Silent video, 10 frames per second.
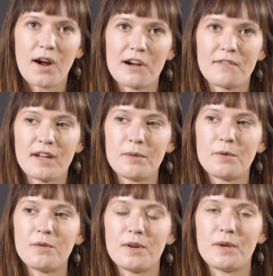are
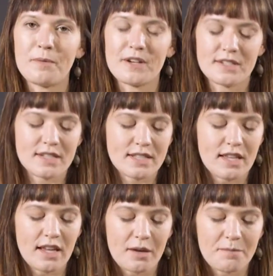available when you purchase
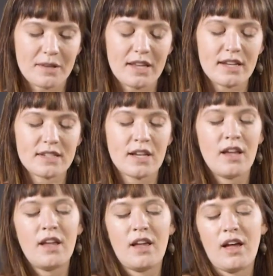the complete
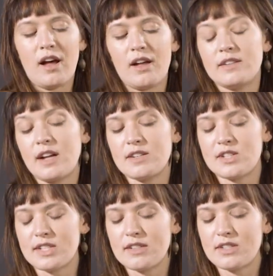
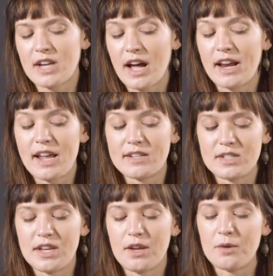TouchChat
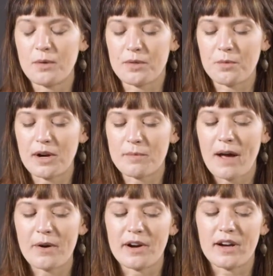HD with
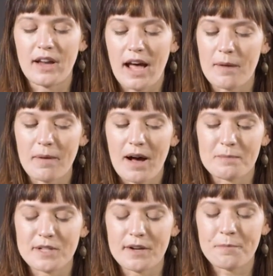WordPower app
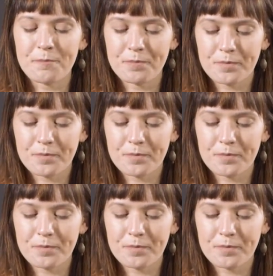option.